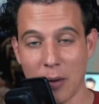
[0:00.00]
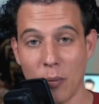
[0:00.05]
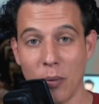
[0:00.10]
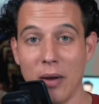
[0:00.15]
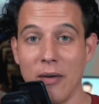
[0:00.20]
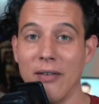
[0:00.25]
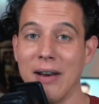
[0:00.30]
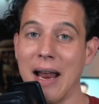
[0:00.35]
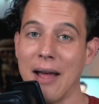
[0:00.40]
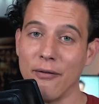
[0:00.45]
And
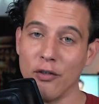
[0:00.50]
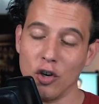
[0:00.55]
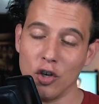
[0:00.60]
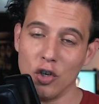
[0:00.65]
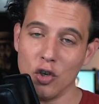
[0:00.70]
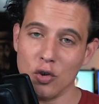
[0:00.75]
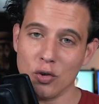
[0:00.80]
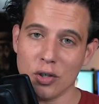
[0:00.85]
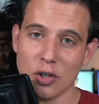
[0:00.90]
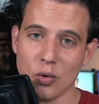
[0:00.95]
we even have
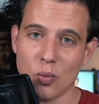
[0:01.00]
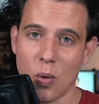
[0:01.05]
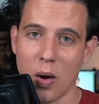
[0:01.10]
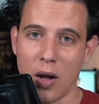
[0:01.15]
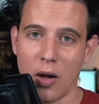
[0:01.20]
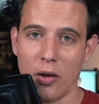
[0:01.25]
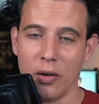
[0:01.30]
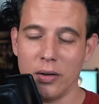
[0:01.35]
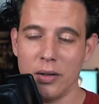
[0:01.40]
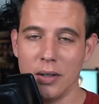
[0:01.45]
good news as
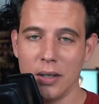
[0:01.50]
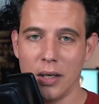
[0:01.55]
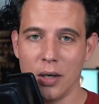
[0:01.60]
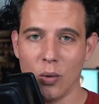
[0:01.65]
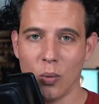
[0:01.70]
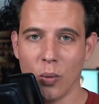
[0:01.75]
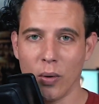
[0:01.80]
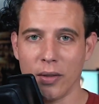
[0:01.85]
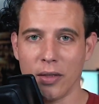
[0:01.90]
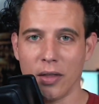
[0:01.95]
well
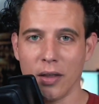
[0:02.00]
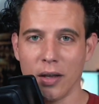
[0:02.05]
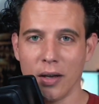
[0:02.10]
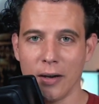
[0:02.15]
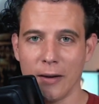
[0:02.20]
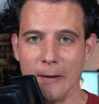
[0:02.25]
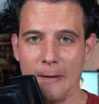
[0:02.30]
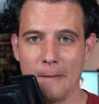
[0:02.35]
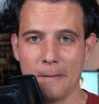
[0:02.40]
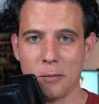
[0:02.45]
with
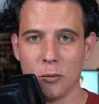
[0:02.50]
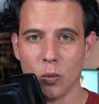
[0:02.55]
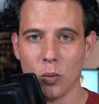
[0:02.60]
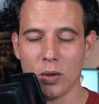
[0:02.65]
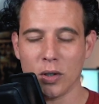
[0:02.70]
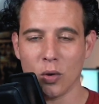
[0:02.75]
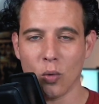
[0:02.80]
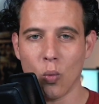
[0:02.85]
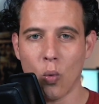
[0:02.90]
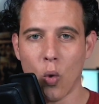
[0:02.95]
the
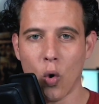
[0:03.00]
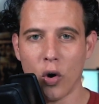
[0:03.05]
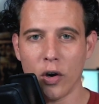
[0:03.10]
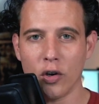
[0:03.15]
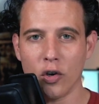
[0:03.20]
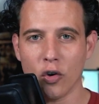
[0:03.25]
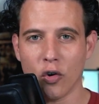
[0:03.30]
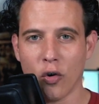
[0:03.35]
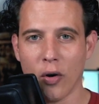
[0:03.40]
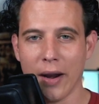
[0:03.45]
war
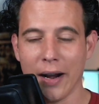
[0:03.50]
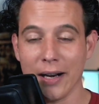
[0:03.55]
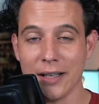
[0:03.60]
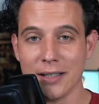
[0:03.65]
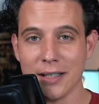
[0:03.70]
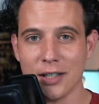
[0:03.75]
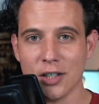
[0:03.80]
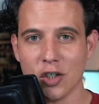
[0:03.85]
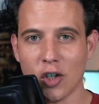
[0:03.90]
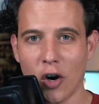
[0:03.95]
in Ukraine.
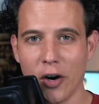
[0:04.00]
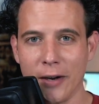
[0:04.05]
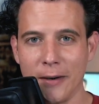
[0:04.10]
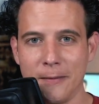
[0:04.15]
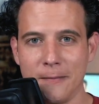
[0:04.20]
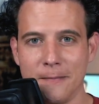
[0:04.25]
Let's get started.